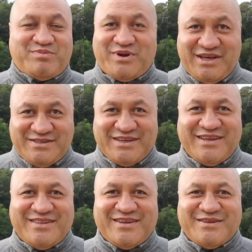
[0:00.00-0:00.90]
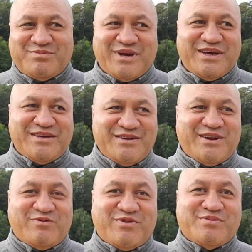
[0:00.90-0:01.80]
Playing together, playing, you
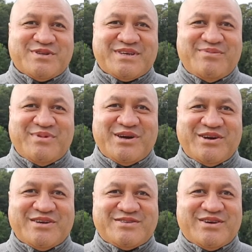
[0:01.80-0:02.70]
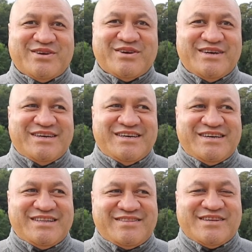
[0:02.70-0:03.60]
know, from the same area, so
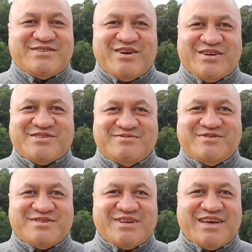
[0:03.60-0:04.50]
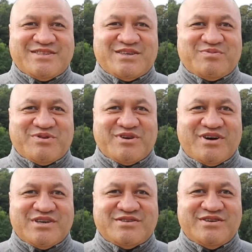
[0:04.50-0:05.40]
that's nice just to catch up with the
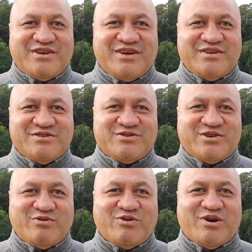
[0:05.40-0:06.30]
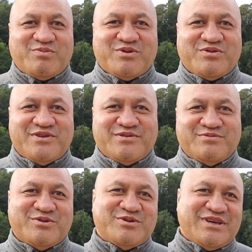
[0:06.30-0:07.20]
guys, you know, that you sort of grew up with and
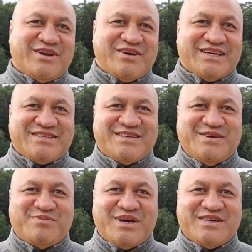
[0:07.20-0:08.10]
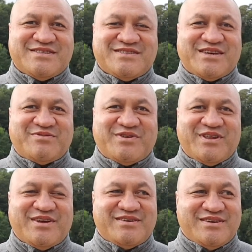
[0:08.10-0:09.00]
were, you know, ex-teammates and stuff like
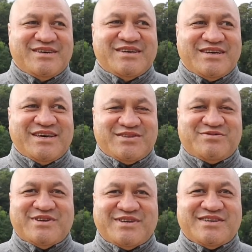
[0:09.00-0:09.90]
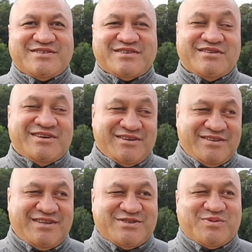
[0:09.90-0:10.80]
that. Yeah, it's fantastic,
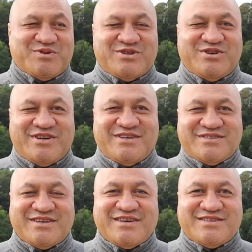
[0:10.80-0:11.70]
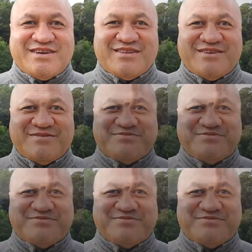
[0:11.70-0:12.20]
these opportunities to get together.